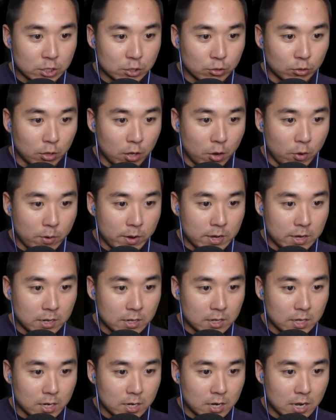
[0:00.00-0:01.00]
is she glowing
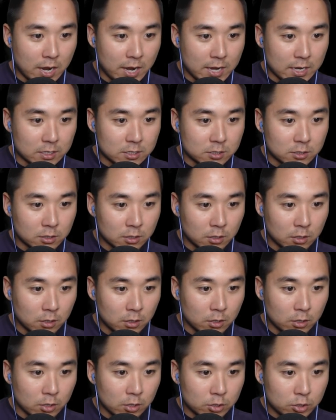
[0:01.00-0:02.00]
in the night?
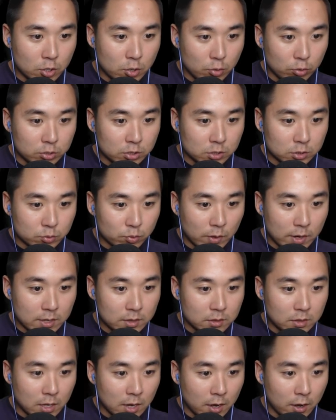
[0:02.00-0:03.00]
Dude, she's
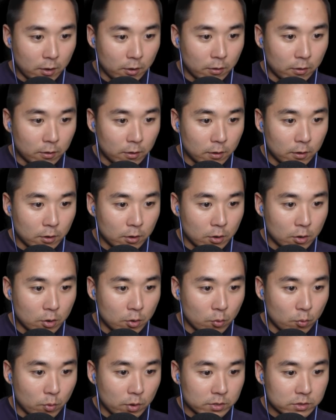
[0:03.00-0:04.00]
right there.
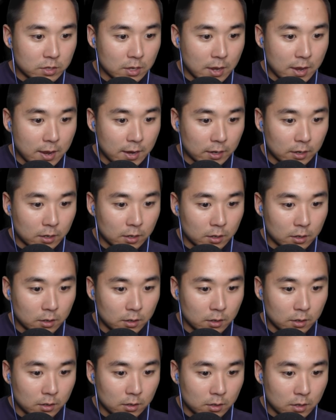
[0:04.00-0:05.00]
What the heck?
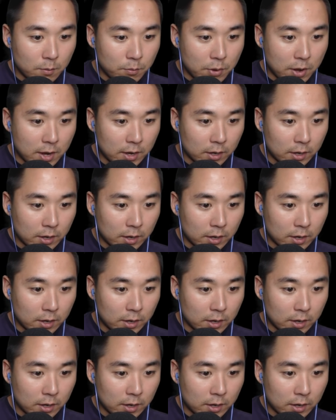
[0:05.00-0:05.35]
Get